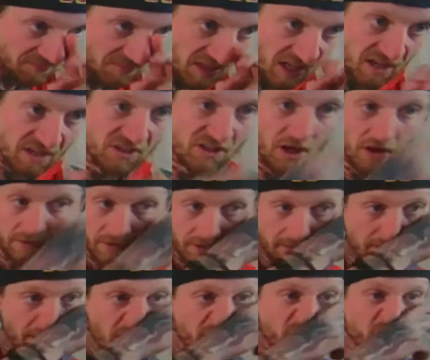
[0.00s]
So,
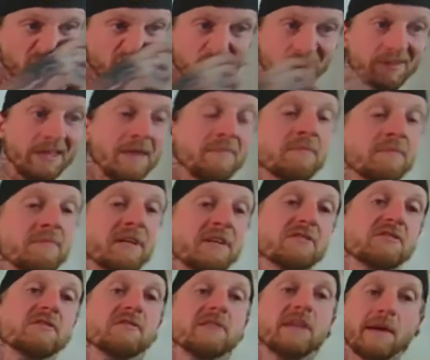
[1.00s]
Dameon
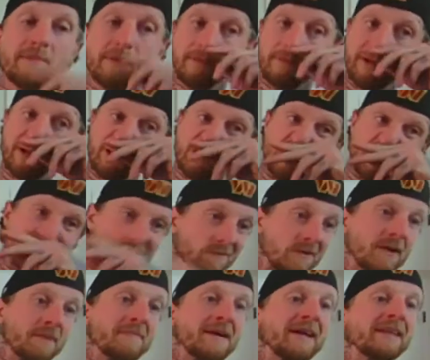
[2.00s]
Pierce. Dameon Pierce is a
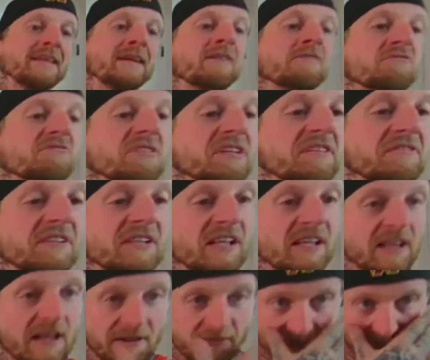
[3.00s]
running back that I really, really
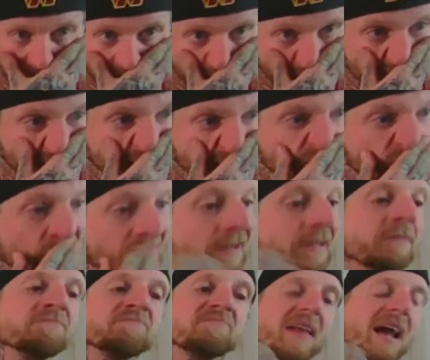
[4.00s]
like from Florida.
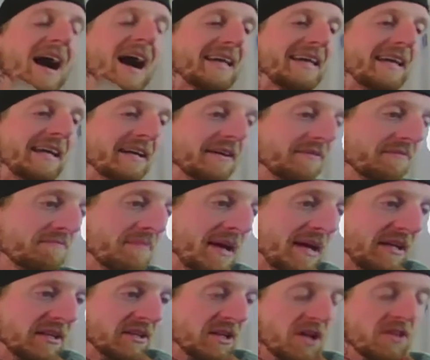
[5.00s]
I can't
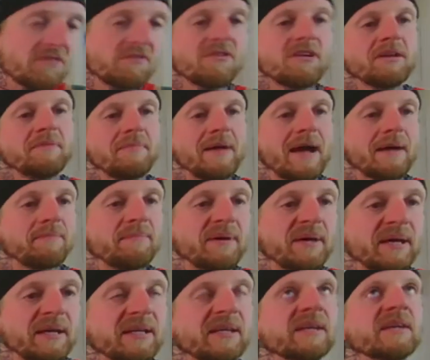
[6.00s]
make another running back
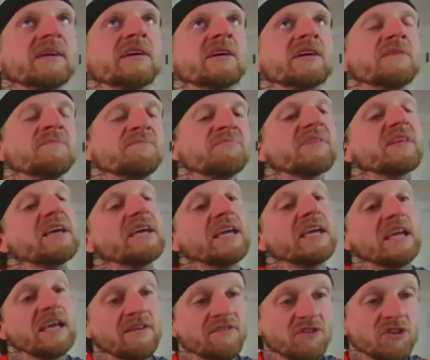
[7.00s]
pick,
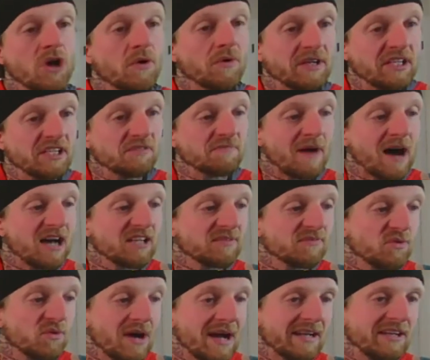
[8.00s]
even though it is
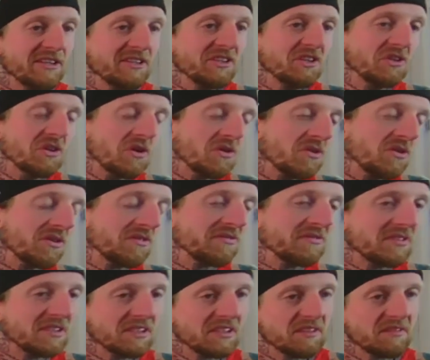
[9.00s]
possible I could,
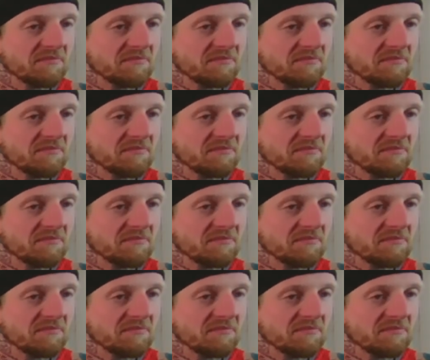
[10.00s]
look to